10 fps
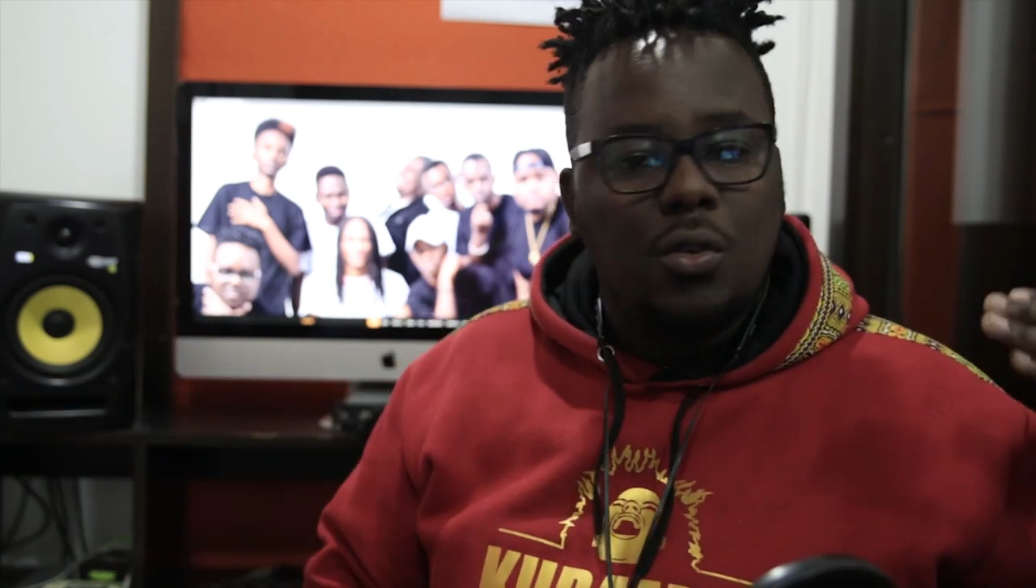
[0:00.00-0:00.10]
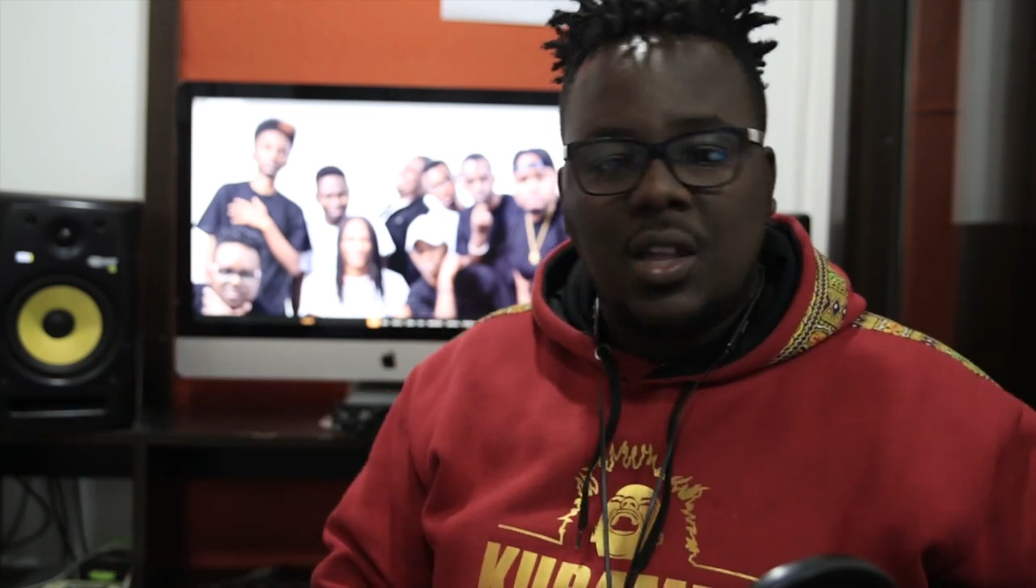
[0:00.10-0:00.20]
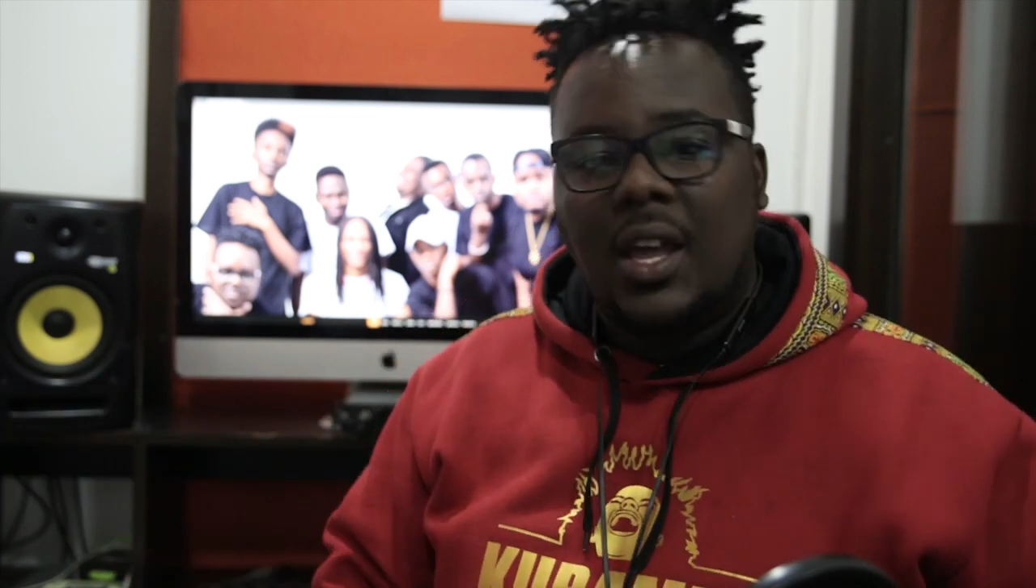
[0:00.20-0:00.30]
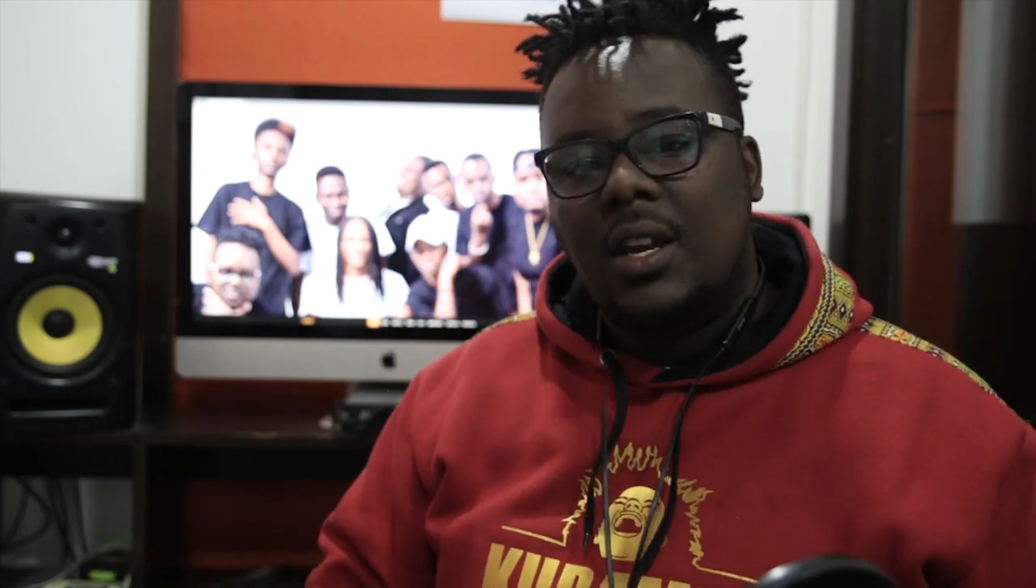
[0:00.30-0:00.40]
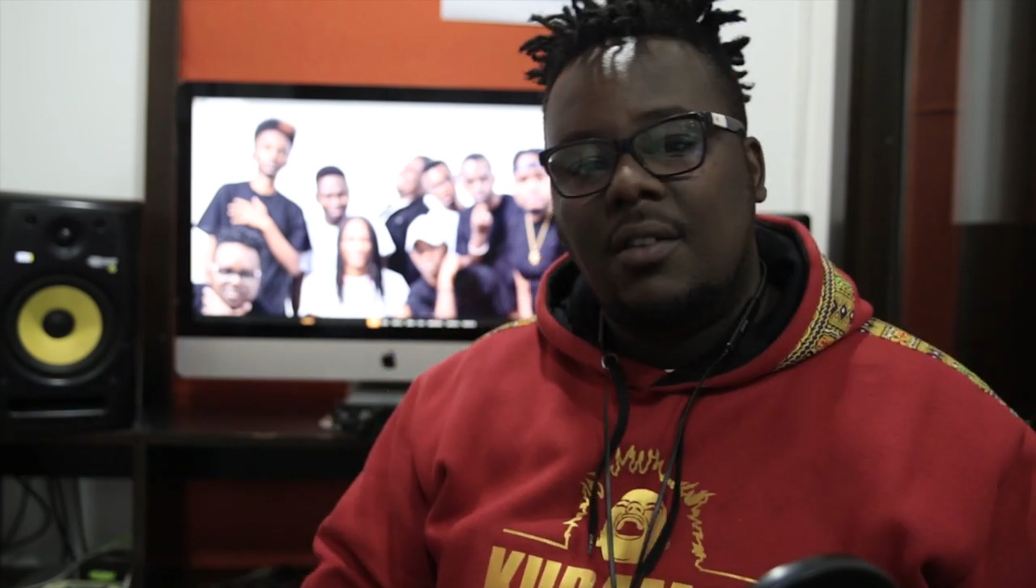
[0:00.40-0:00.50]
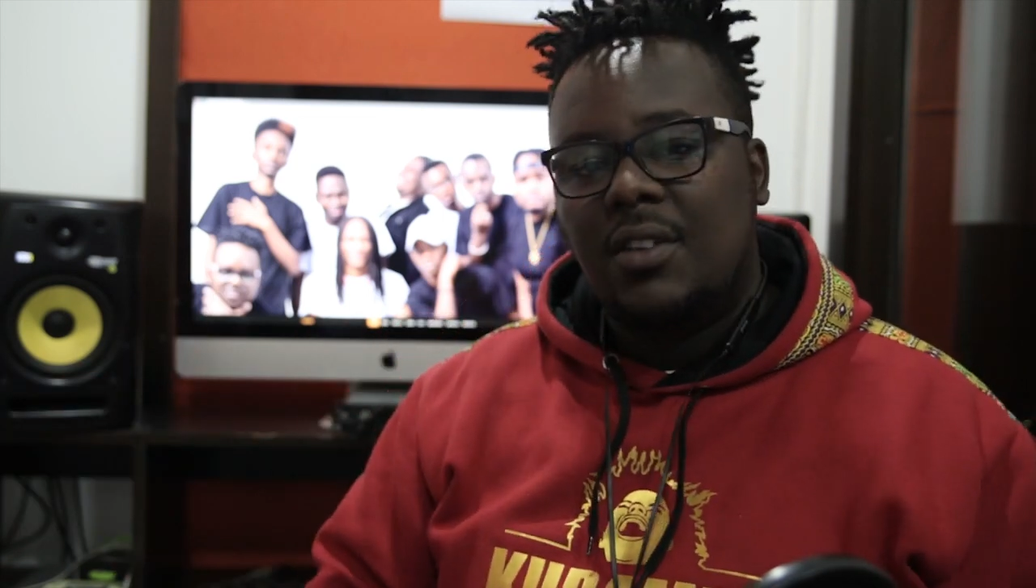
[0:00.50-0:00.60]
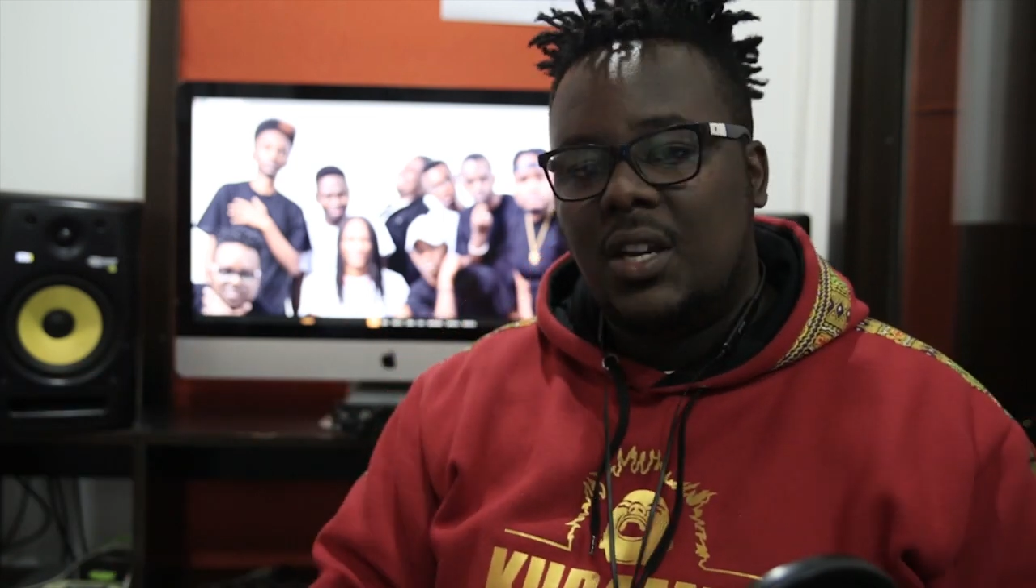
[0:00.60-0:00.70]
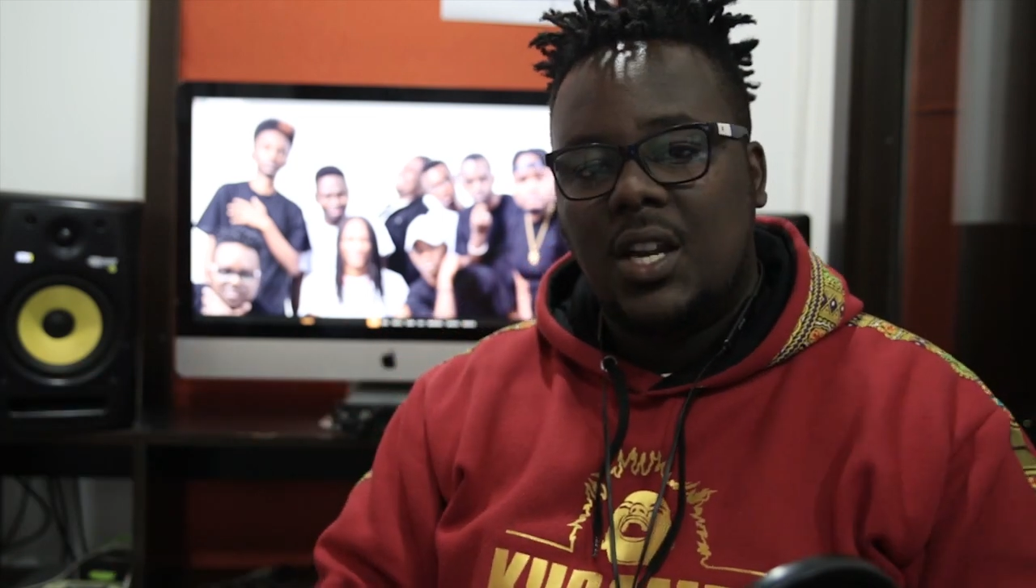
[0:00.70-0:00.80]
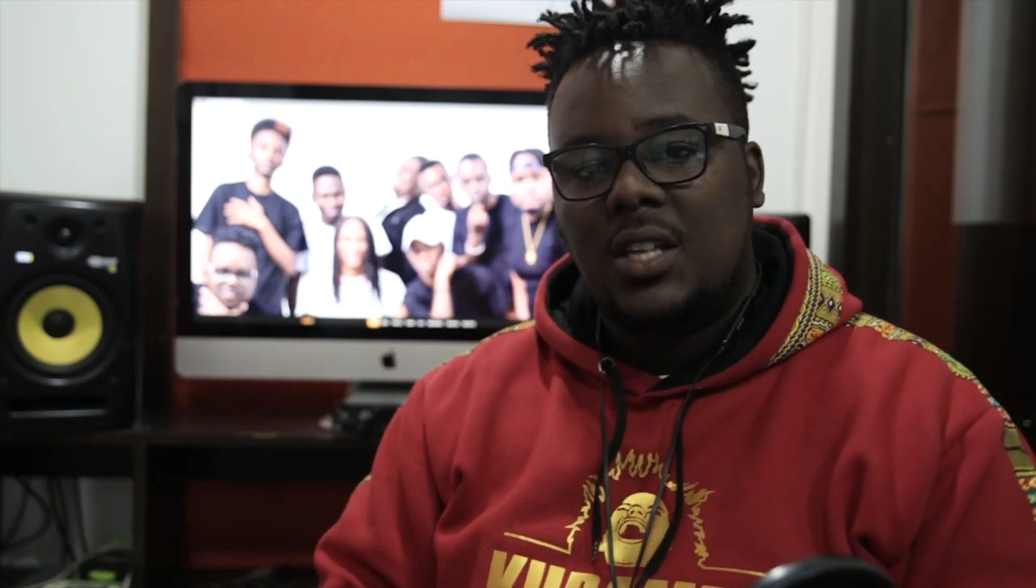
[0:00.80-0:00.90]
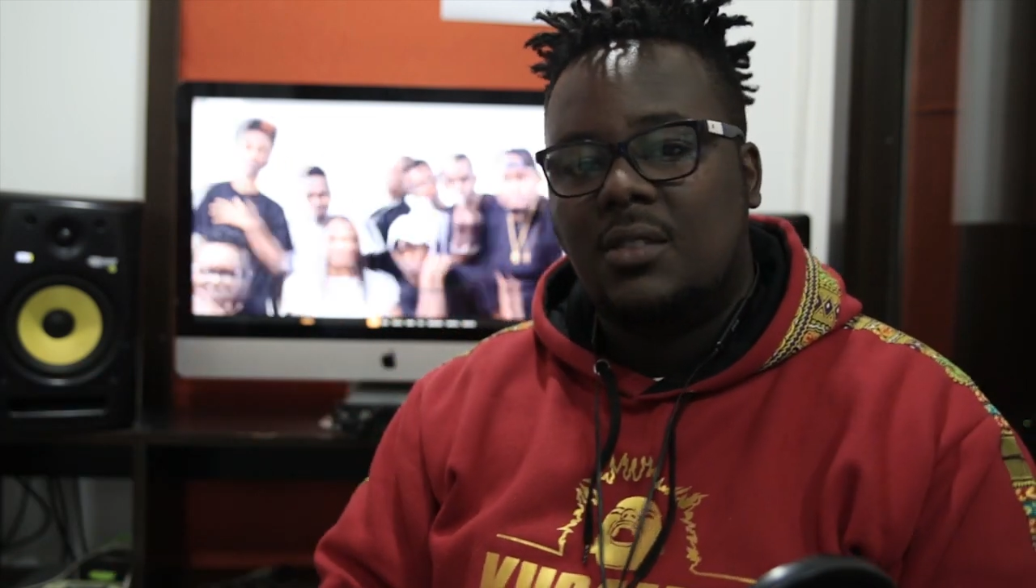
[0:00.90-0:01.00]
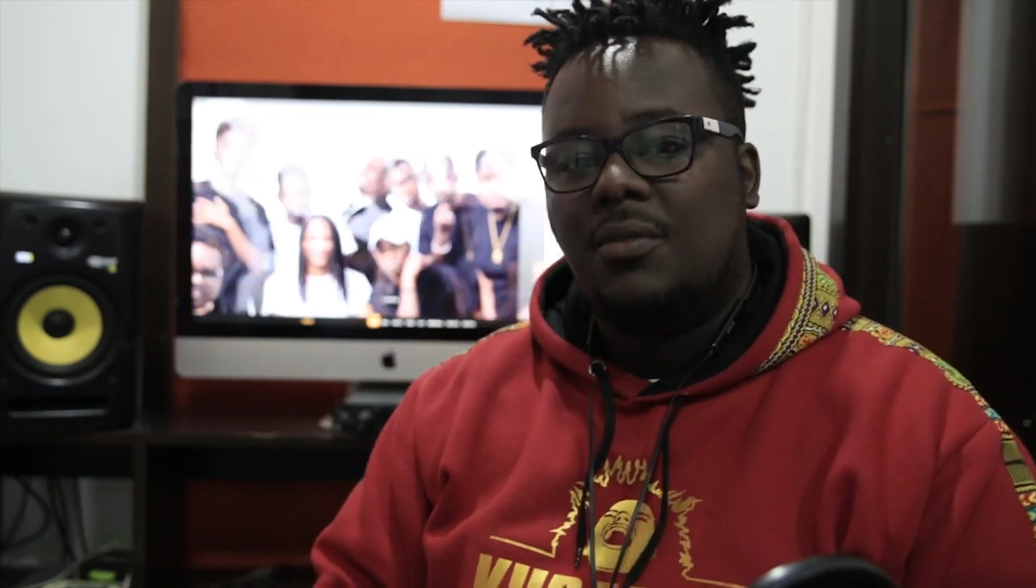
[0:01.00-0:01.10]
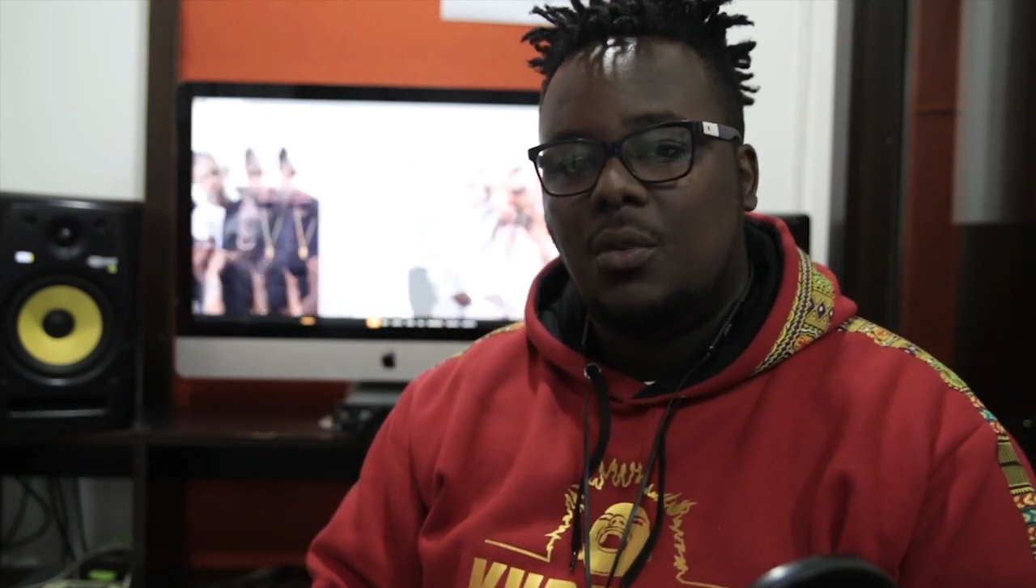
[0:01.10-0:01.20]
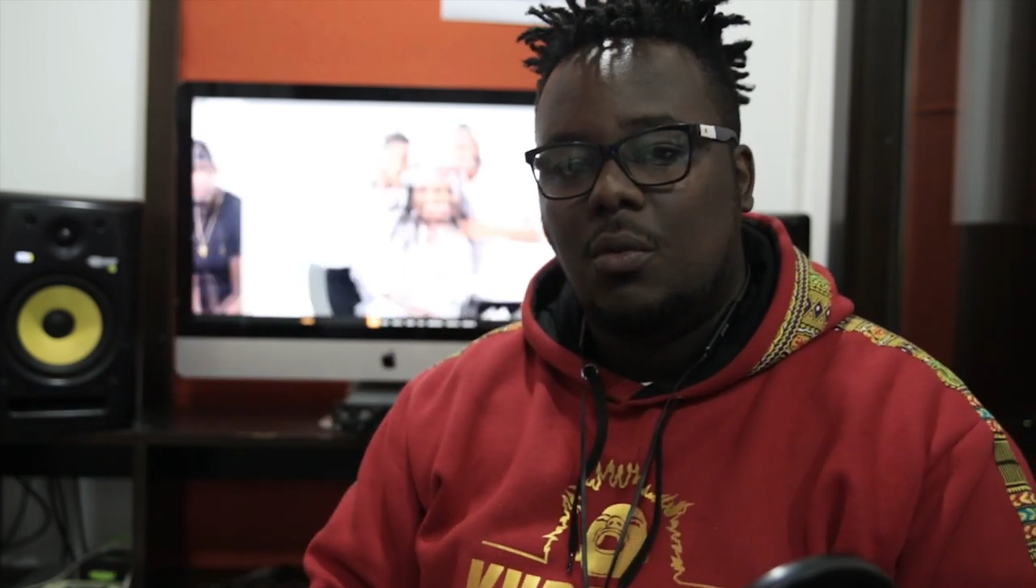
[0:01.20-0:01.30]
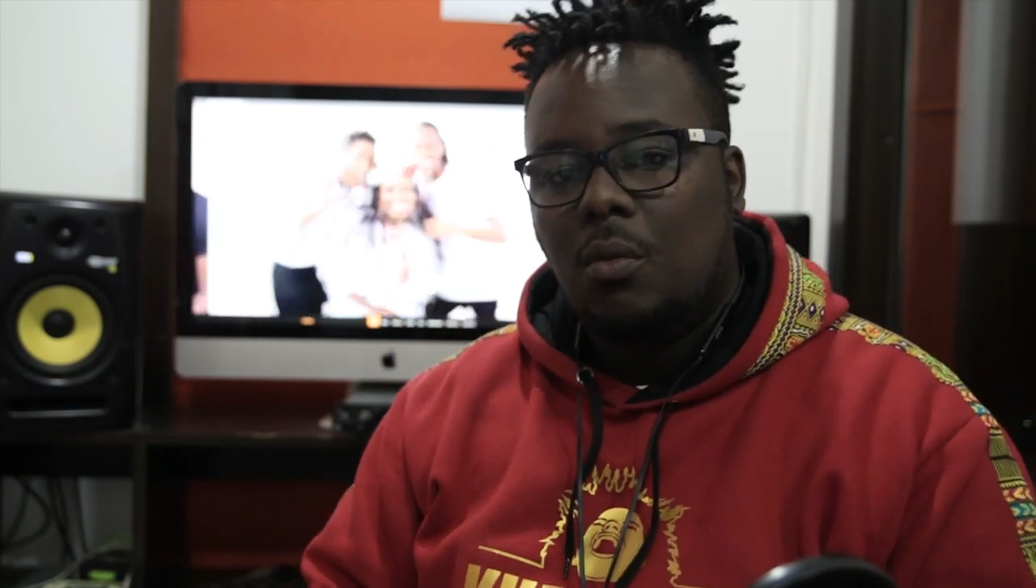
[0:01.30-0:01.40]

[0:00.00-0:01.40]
they had a very nice view.